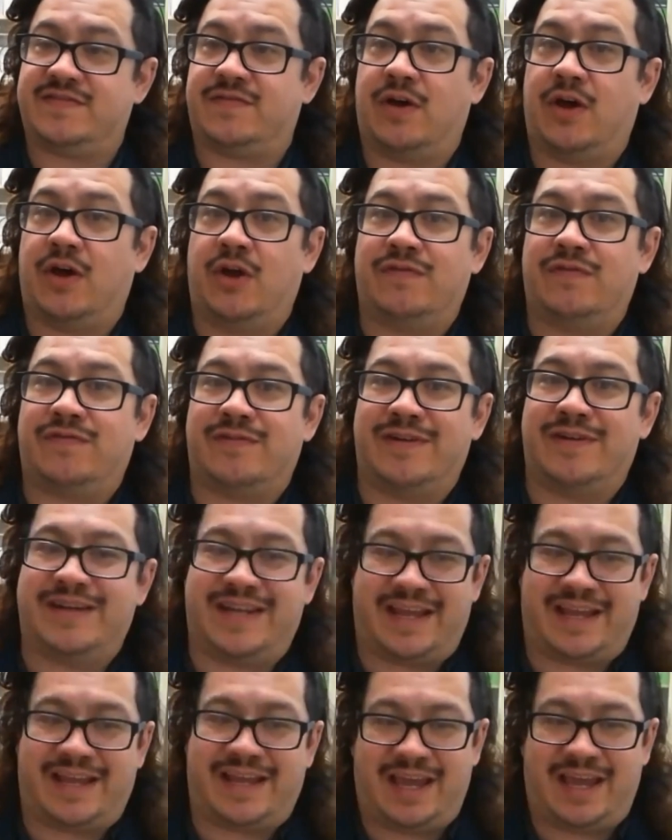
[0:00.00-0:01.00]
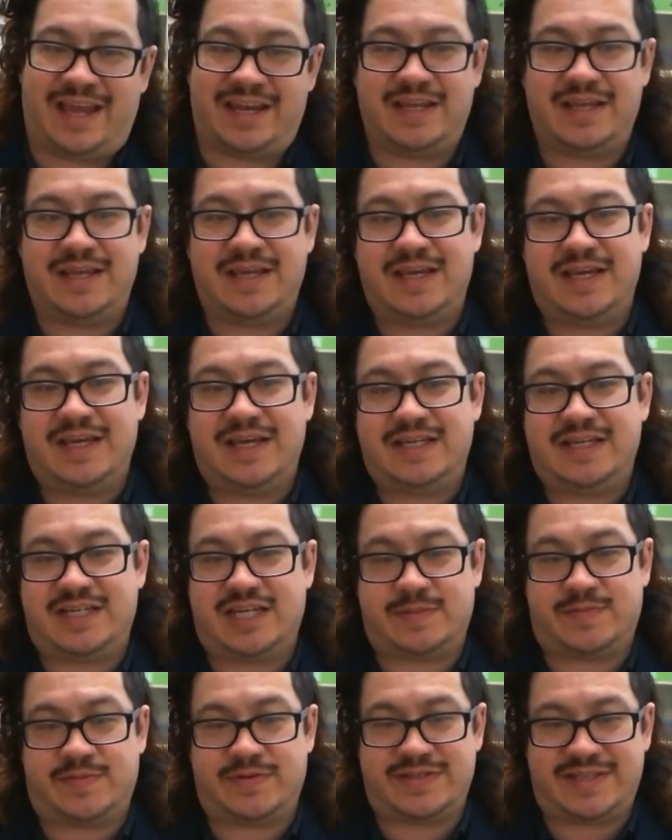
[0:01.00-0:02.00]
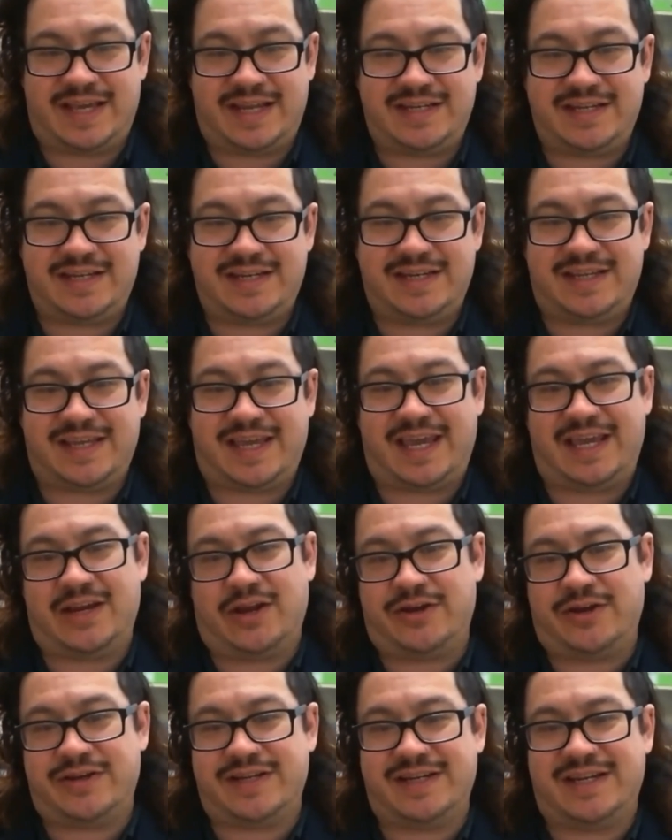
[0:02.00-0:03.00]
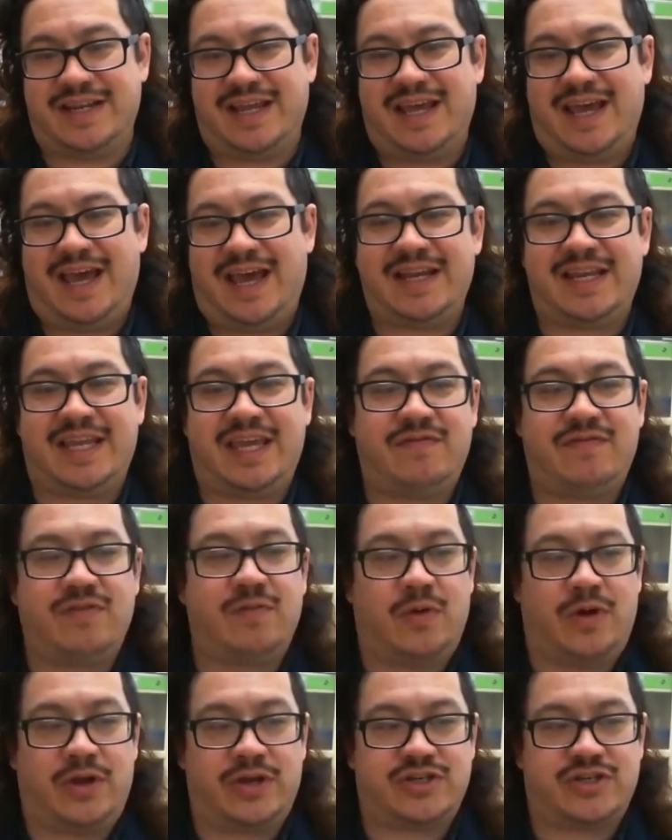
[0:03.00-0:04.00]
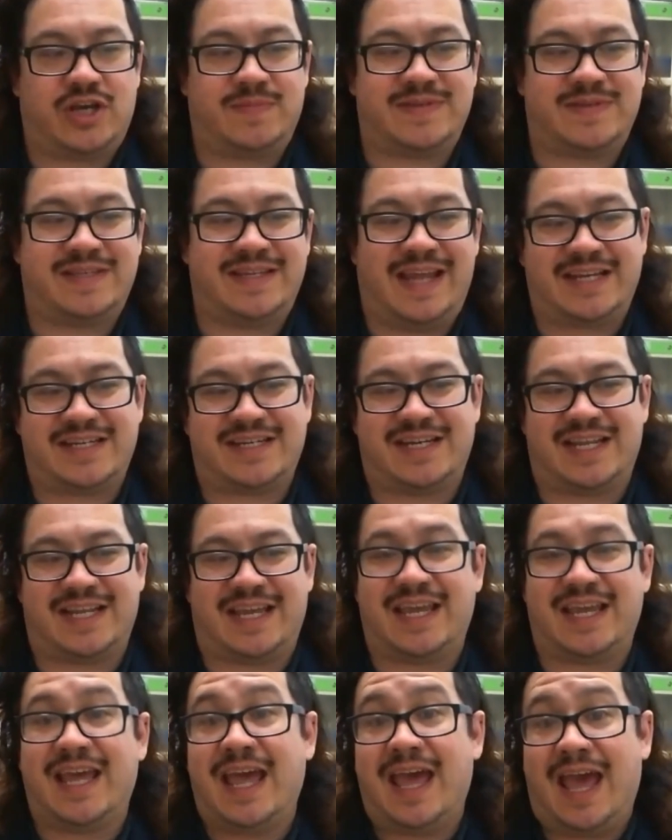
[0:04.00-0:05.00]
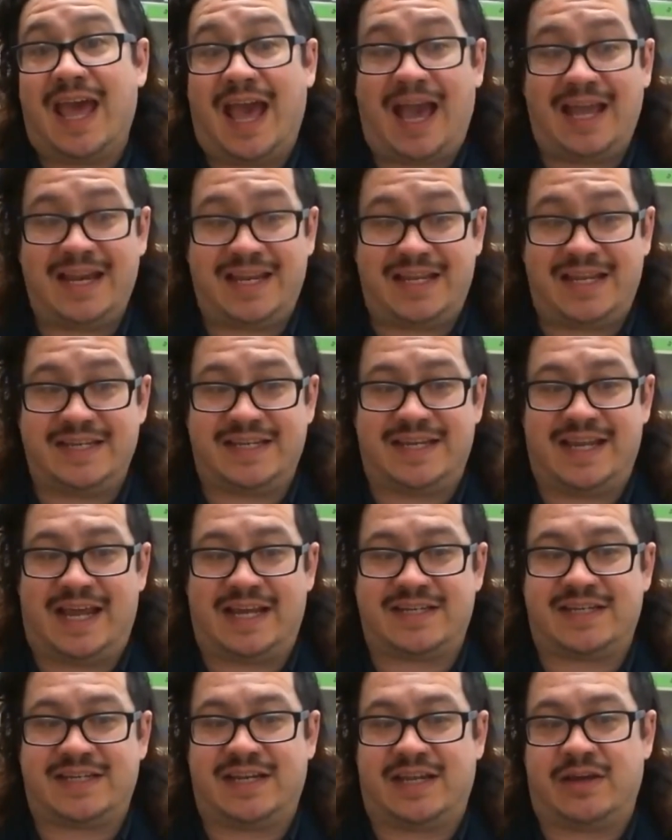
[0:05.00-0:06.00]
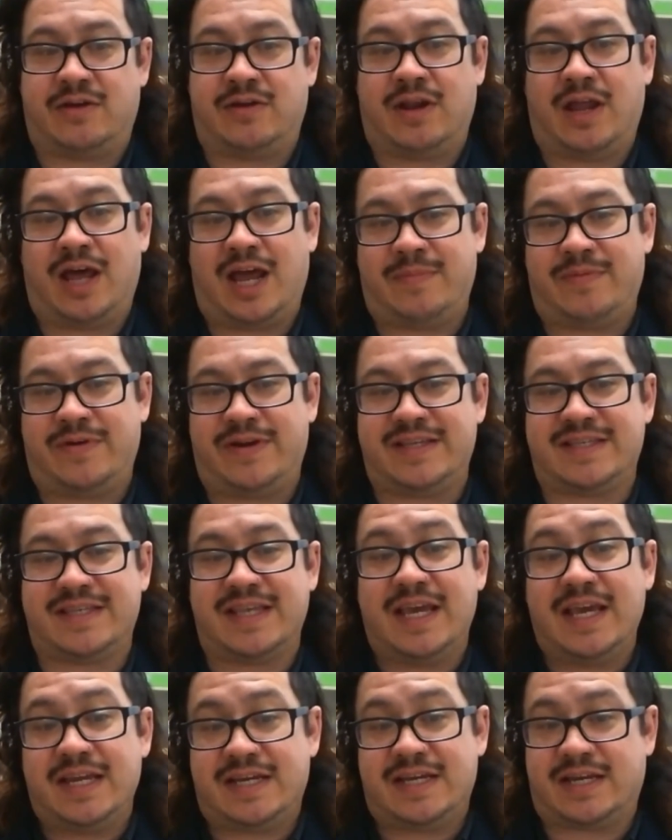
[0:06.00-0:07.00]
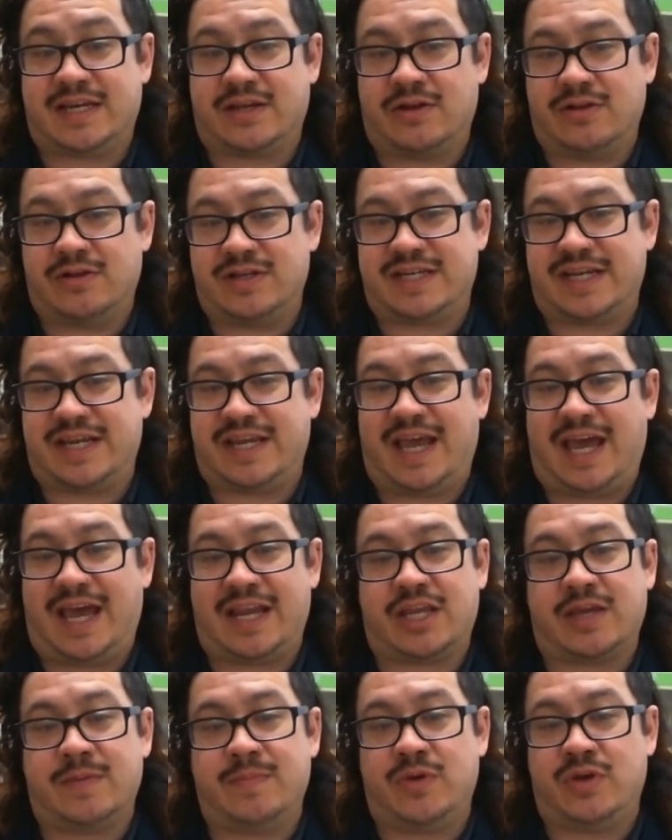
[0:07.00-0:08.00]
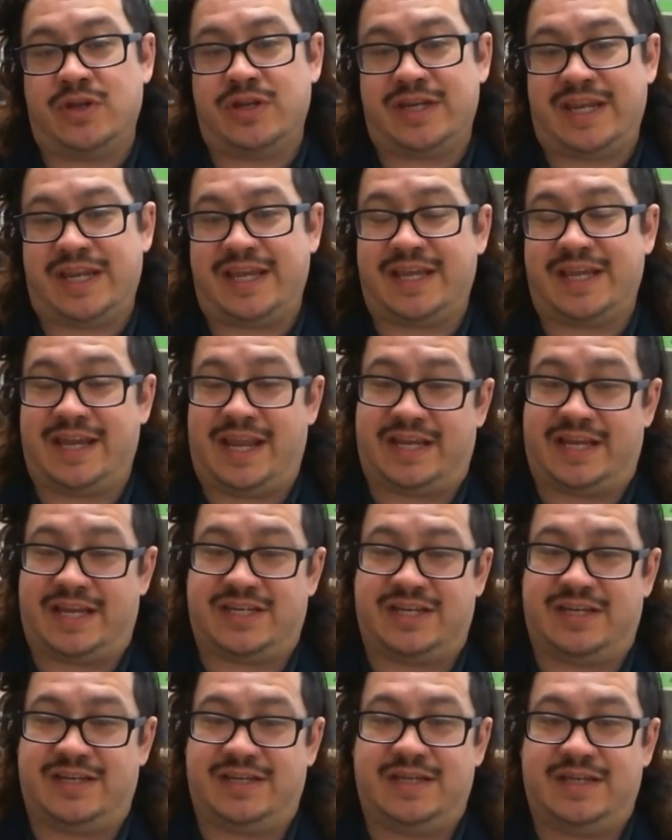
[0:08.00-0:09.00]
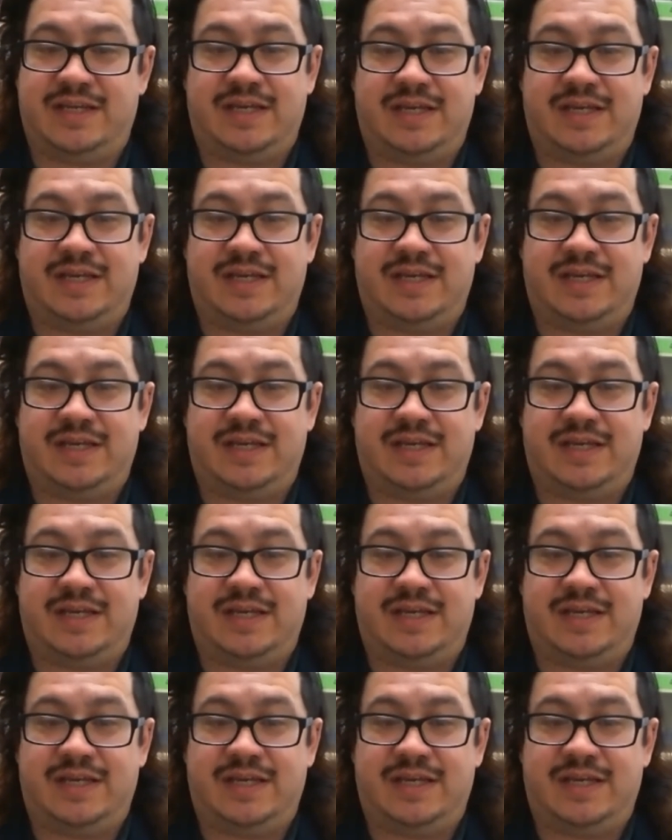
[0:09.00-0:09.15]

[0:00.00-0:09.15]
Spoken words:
for over a decade. She has presented, keynoted, and given workshops nationally and internationally on libraries, technology, and community connection.